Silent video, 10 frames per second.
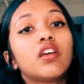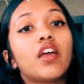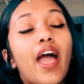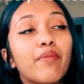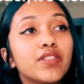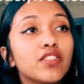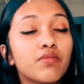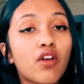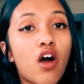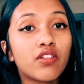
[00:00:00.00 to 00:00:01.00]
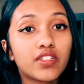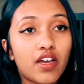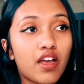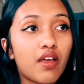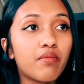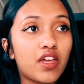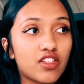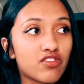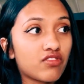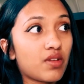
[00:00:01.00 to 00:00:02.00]
Happens to me all the time, and it
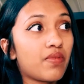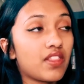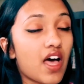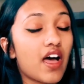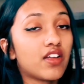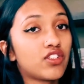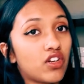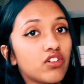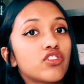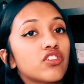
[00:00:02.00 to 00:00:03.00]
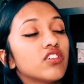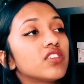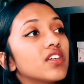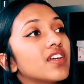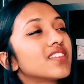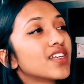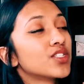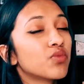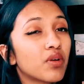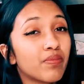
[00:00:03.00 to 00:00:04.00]
shows up a lot on dark shirts, and I tend
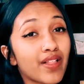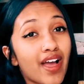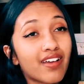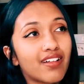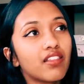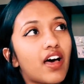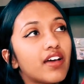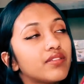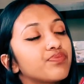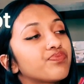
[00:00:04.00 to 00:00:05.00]
to wear black a lot.